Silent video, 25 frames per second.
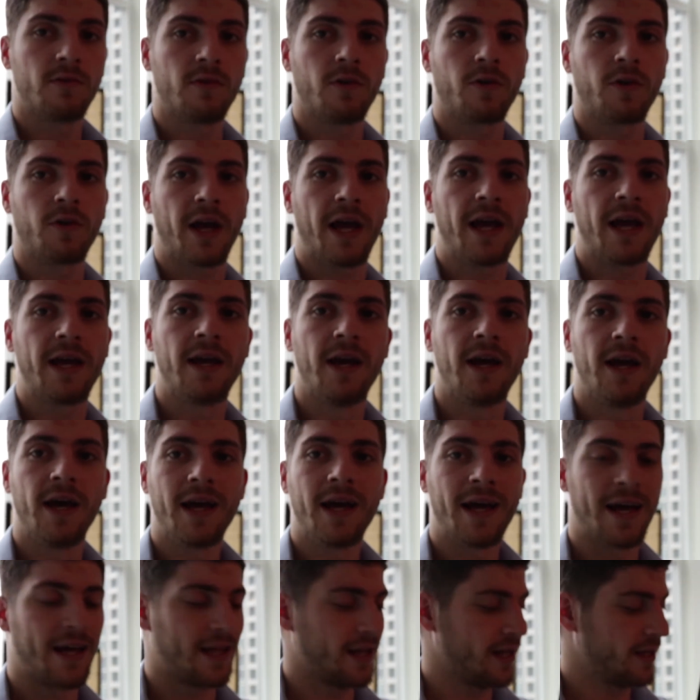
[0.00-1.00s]
Okay,
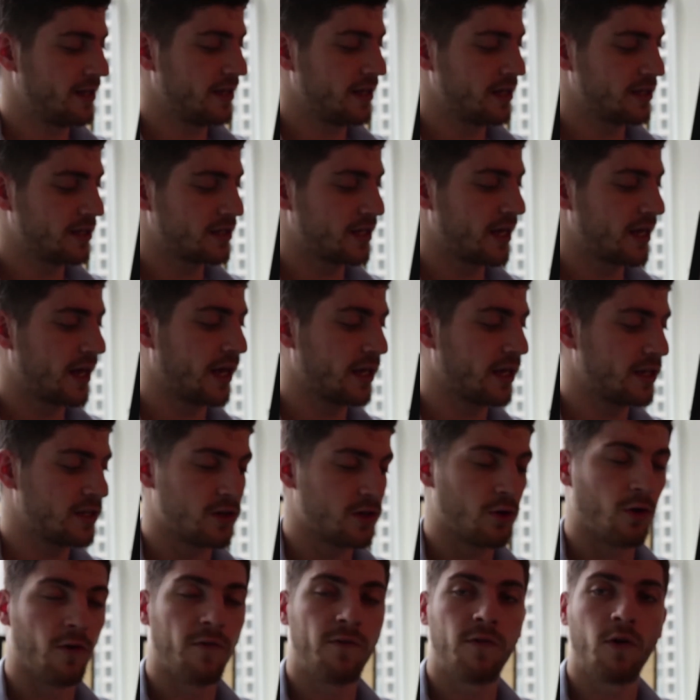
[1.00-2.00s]
and in this case
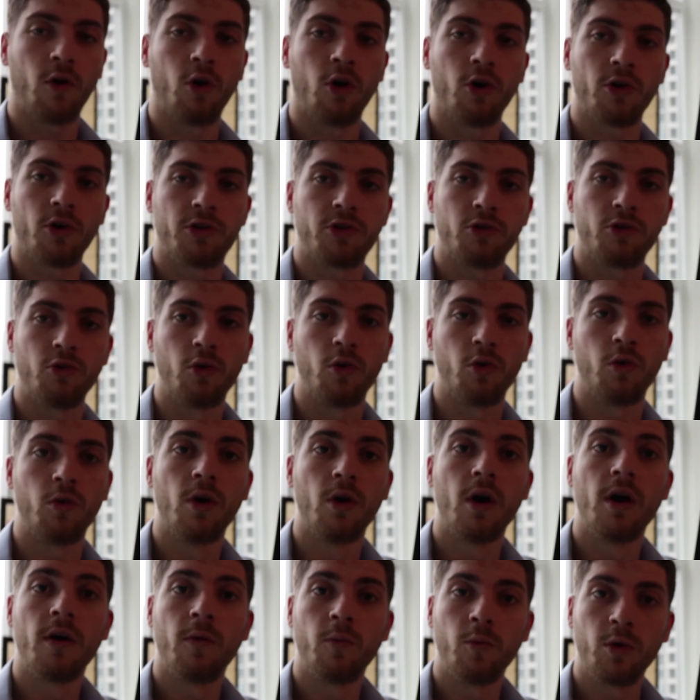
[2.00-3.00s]
it will follow through
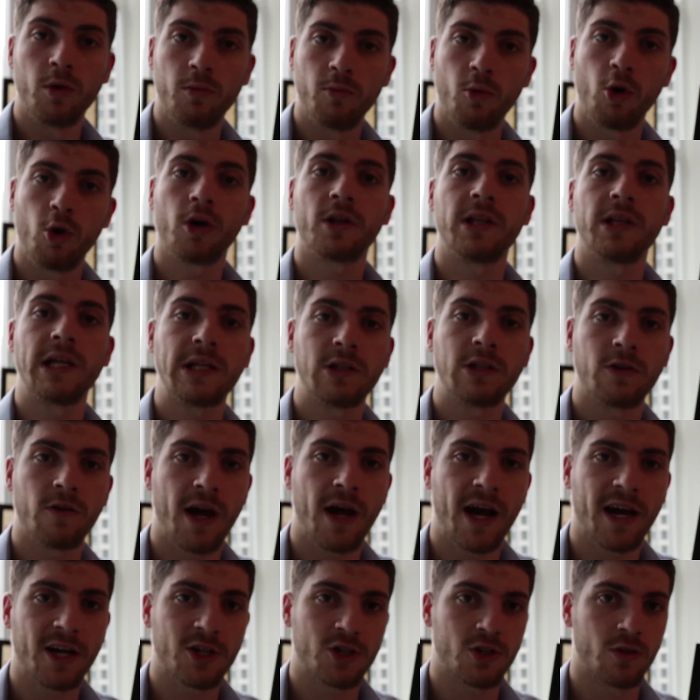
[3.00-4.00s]
with more click to
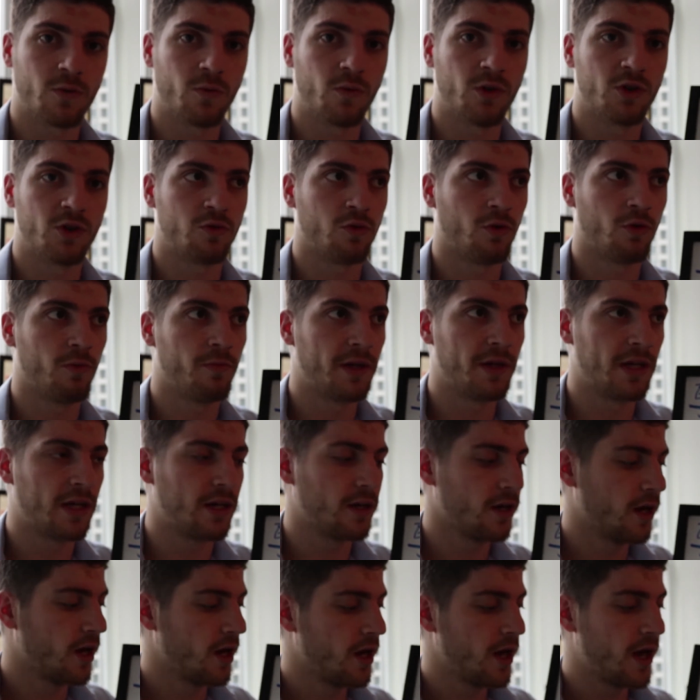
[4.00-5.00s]
action, which will
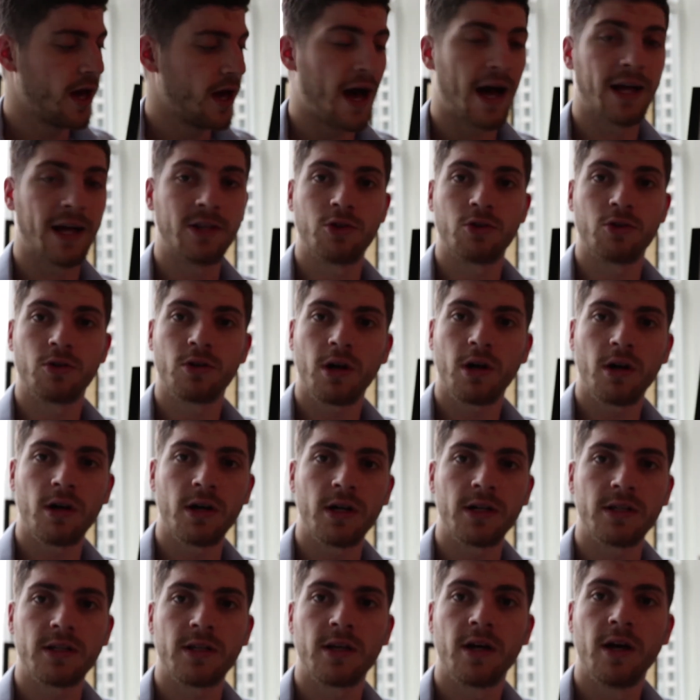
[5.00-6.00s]
be add to
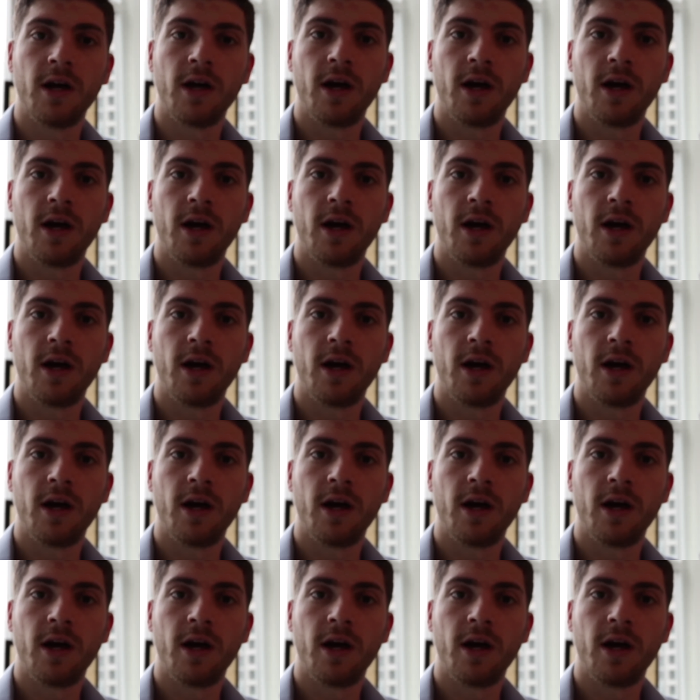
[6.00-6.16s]
cart,